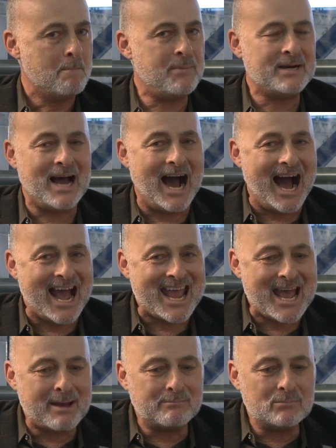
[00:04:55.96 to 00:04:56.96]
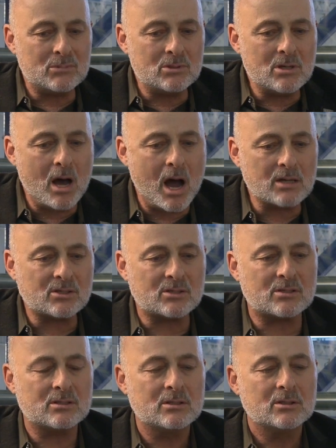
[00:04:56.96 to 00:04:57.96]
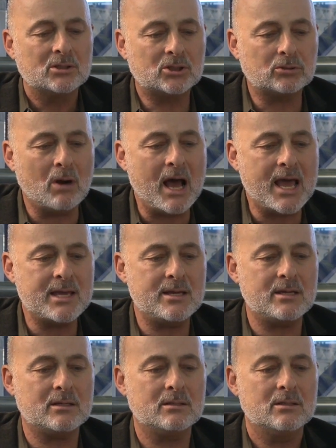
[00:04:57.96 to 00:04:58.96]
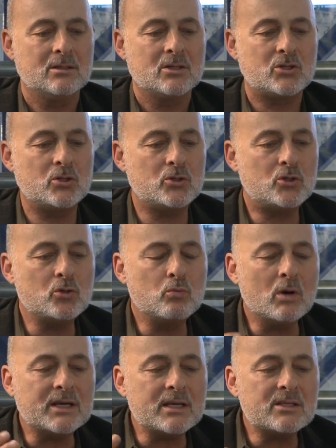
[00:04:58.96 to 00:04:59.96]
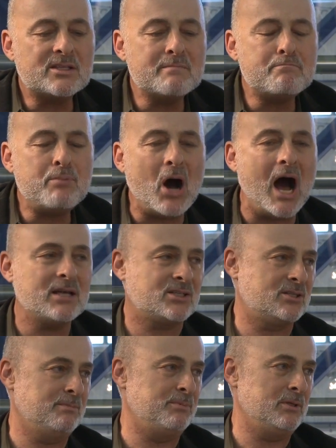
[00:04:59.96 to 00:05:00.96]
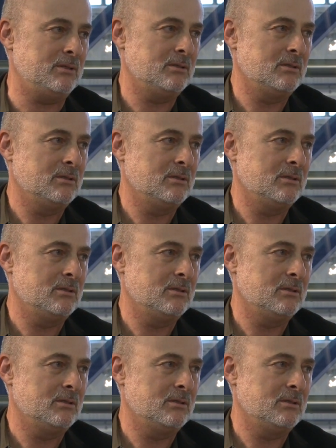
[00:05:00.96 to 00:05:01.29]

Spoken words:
But I am not trying to do what is impossible,